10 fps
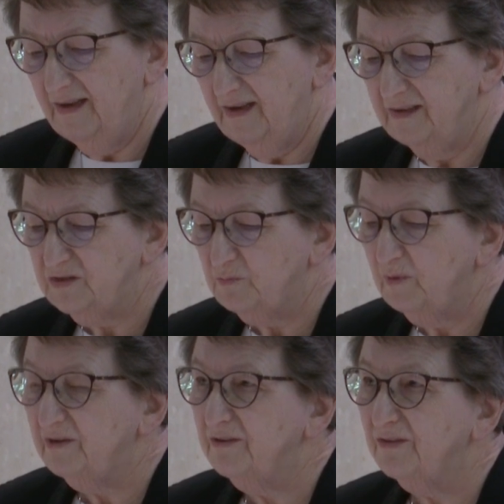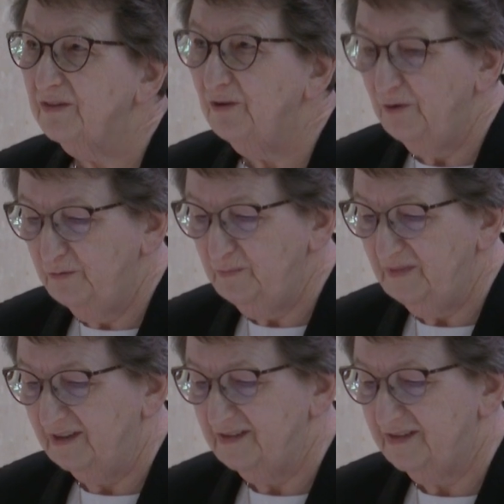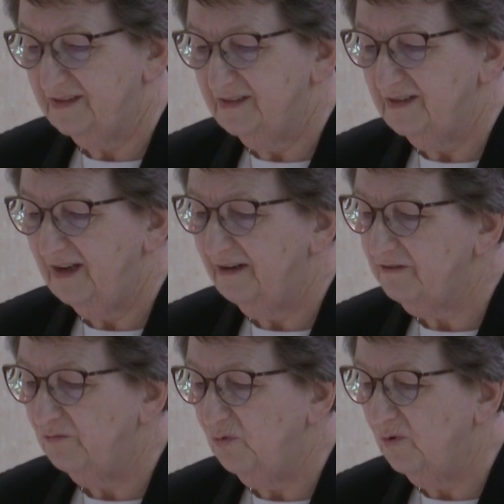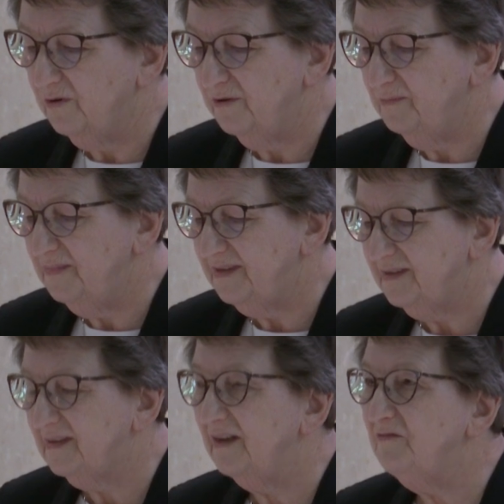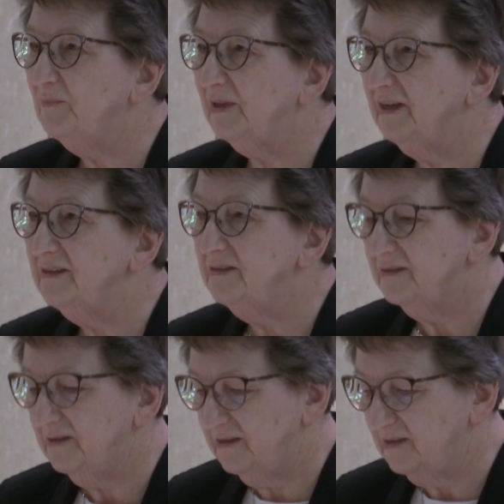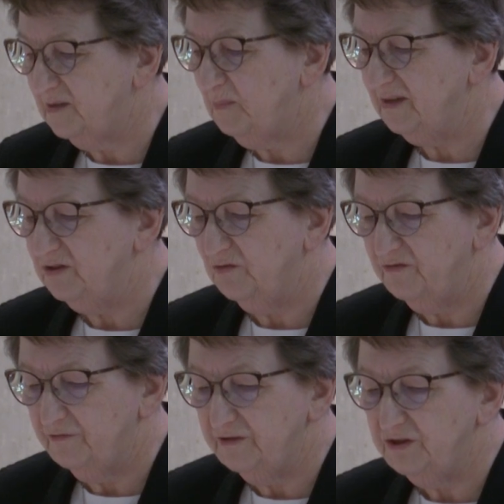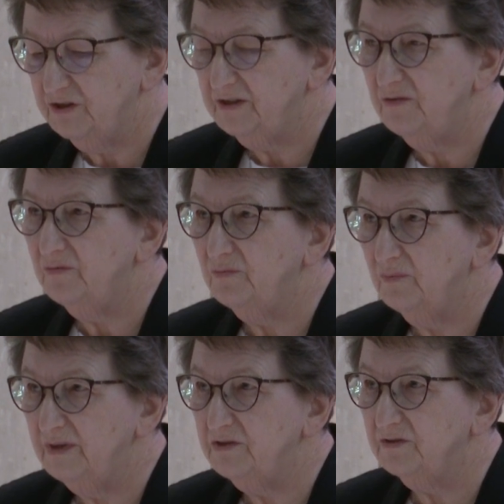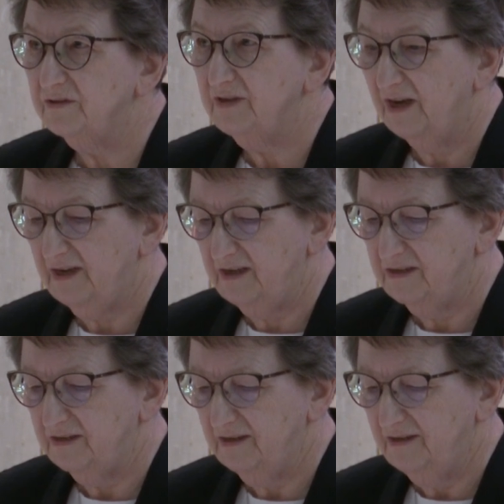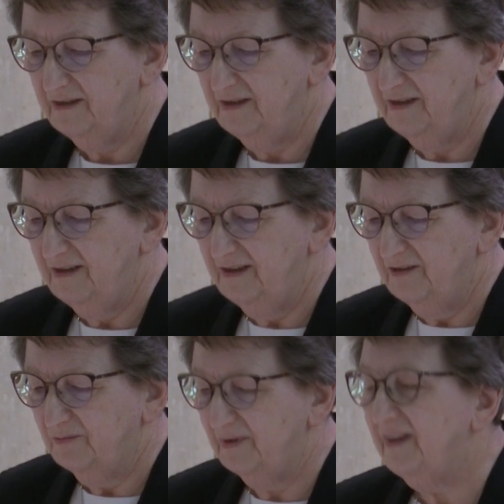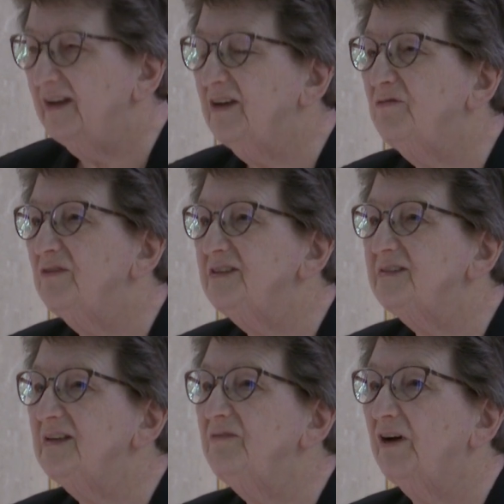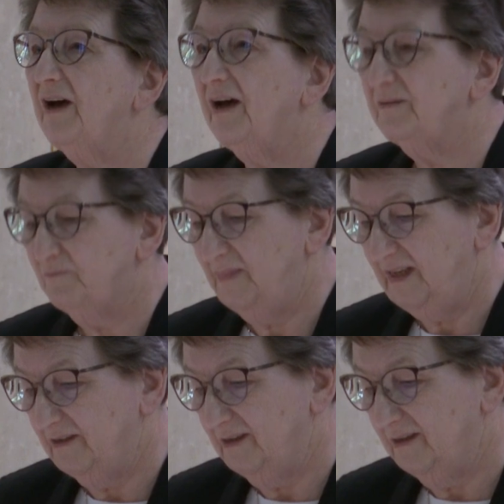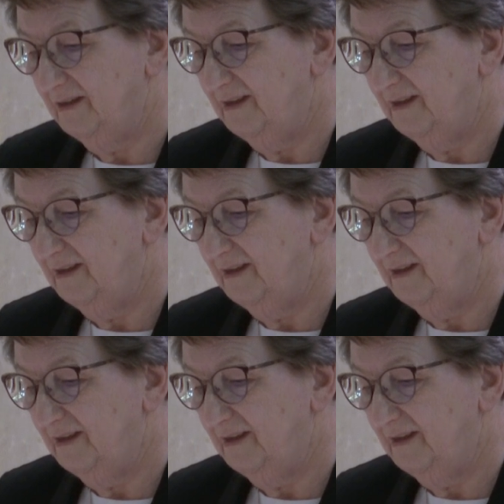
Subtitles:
It's where the homeless have a warm, safe place to spend a frigid winter night, where they can receive a hot meal,